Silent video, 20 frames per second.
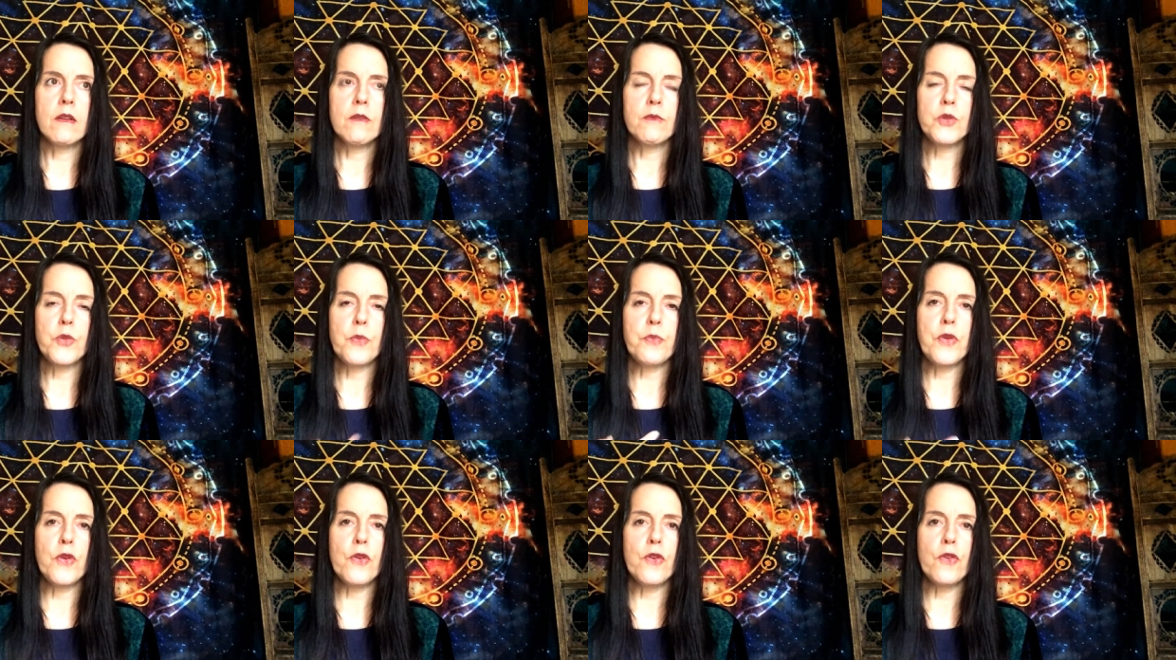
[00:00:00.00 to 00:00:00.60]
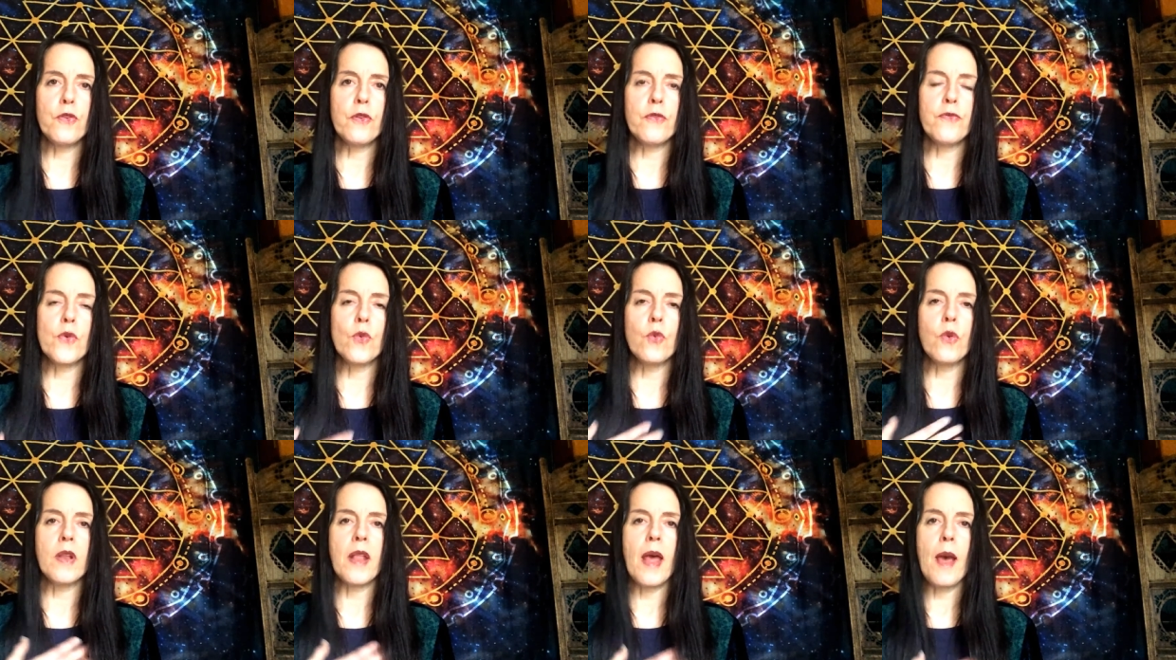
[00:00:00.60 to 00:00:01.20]
it was a
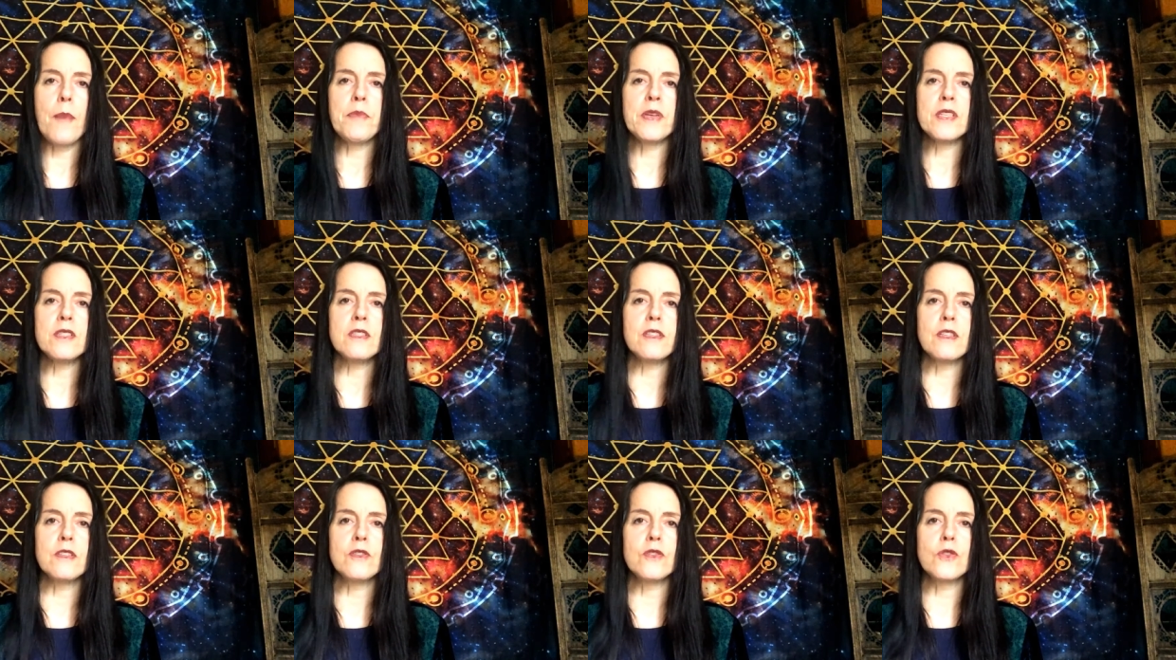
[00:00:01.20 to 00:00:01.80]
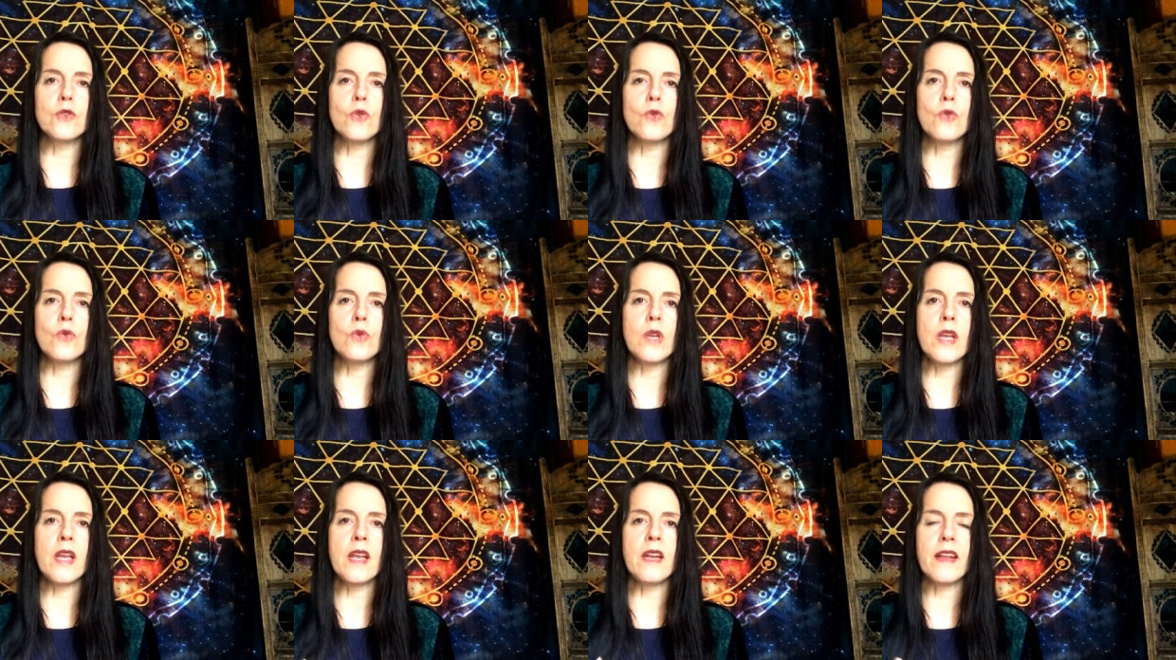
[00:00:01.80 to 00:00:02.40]
beautiful lapis
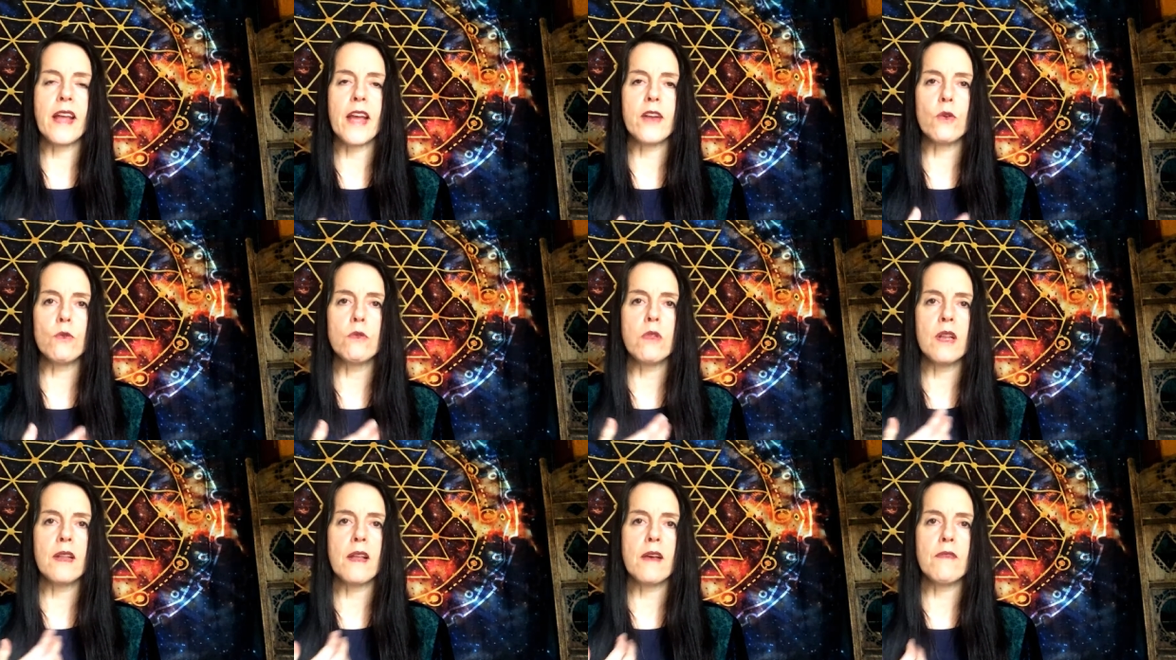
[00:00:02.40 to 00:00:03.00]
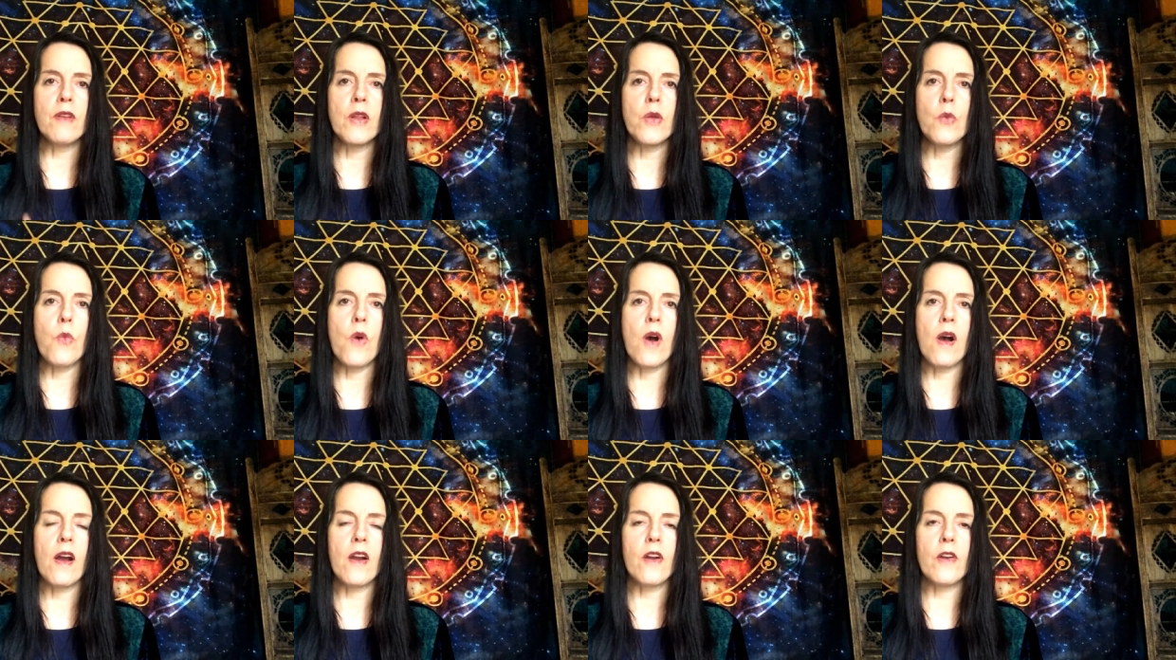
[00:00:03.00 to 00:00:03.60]
lazuli and it had all the lovely
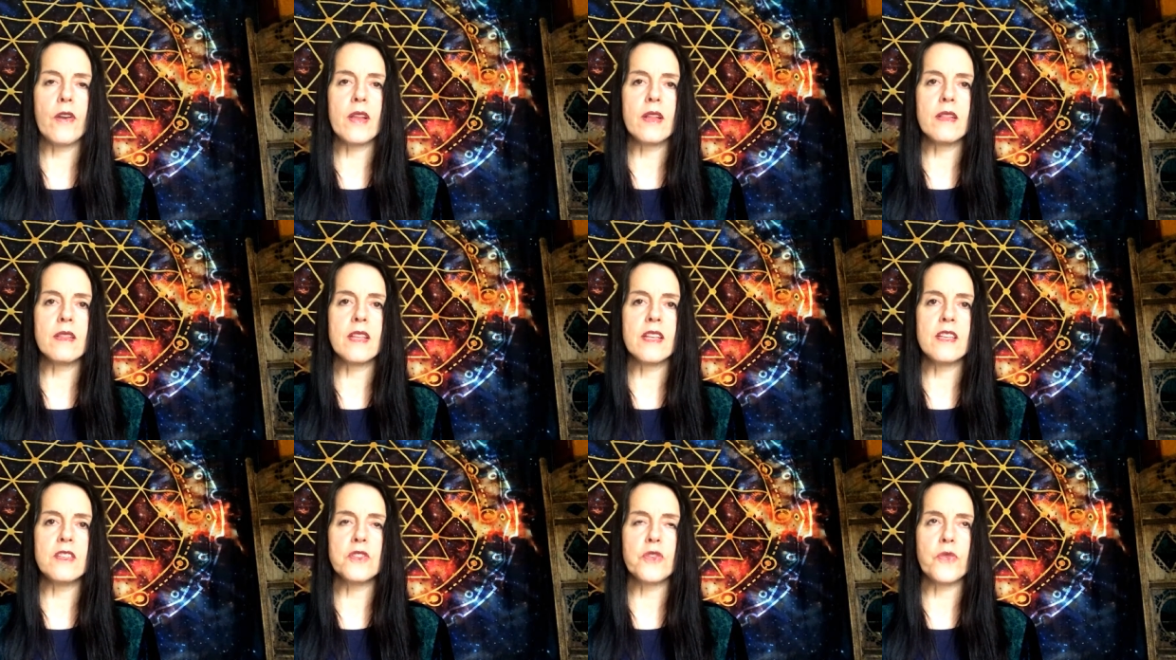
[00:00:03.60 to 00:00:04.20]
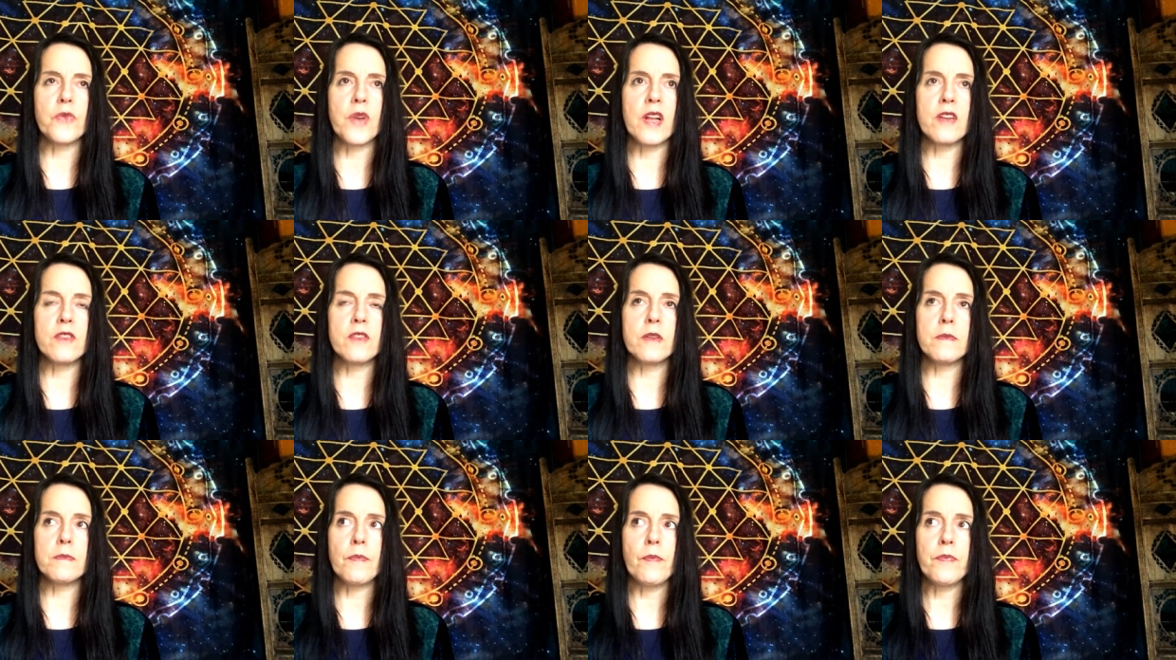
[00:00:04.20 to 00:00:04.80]
wiring and things around
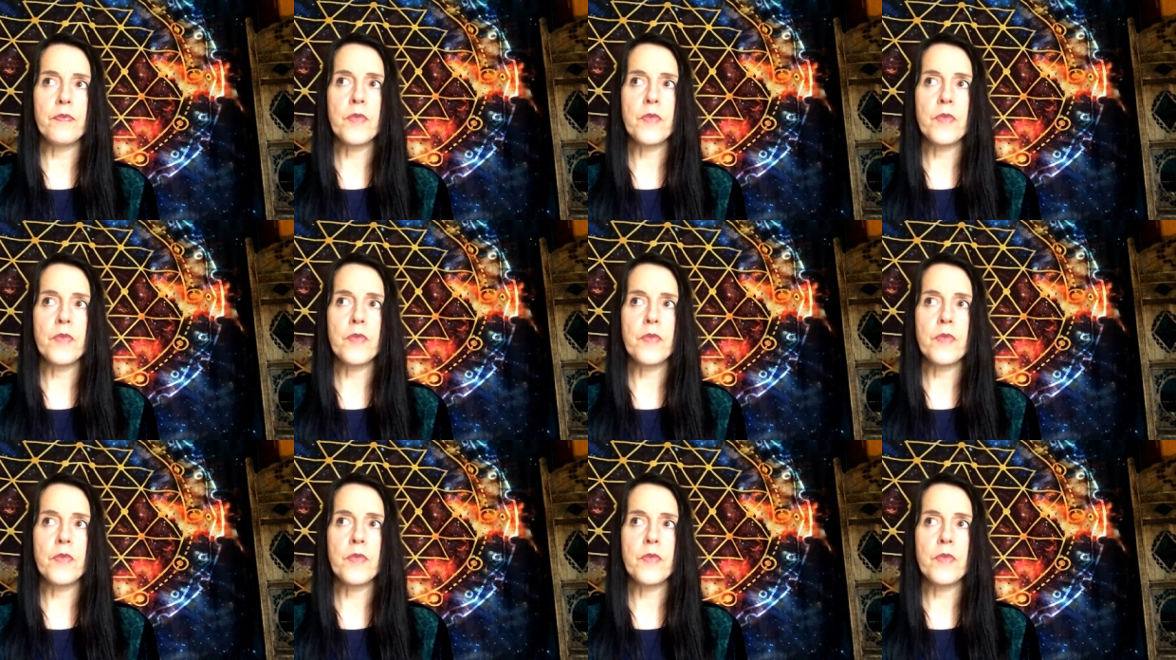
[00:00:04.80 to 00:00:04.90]
it